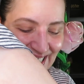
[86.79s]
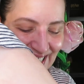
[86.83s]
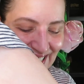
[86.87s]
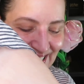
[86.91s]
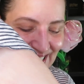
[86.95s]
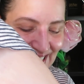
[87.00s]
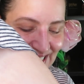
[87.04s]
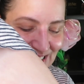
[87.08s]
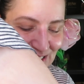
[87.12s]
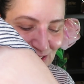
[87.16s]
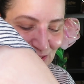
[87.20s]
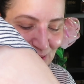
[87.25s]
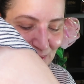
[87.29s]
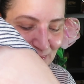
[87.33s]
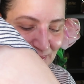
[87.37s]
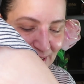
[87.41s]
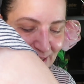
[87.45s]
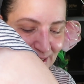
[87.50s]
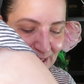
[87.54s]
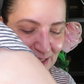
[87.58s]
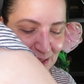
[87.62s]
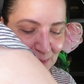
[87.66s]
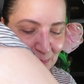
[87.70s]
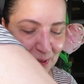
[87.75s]
That's why
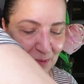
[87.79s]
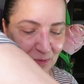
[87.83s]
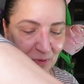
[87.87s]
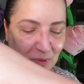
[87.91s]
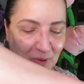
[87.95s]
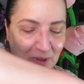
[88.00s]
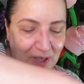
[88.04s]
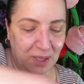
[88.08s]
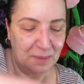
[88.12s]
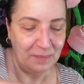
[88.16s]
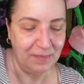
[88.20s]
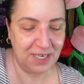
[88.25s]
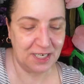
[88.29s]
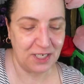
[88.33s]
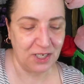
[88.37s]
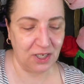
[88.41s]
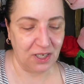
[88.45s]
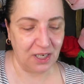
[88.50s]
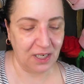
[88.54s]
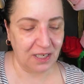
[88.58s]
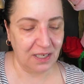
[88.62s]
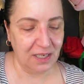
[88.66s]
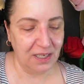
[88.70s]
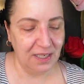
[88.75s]
my husband won't let me
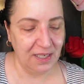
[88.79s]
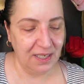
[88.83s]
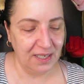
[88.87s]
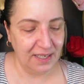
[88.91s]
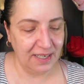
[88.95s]
cook.